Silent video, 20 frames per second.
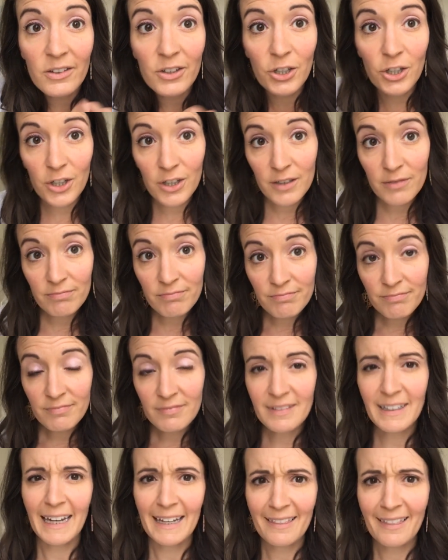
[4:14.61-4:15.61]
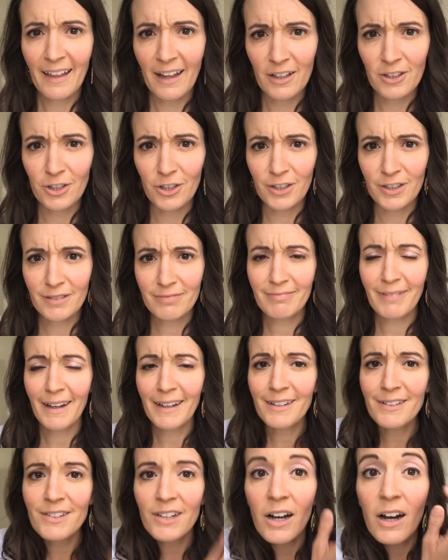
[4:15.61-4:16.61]
look. I
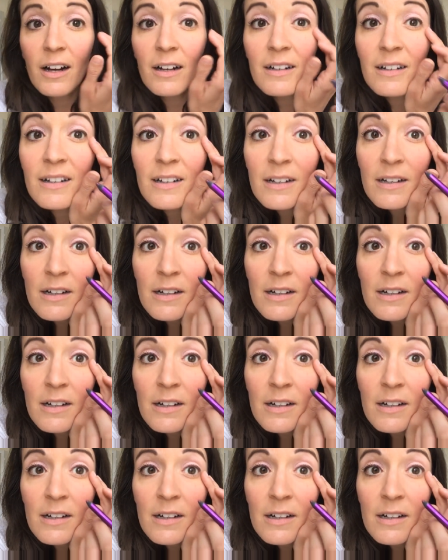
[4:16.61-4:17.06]
can talk.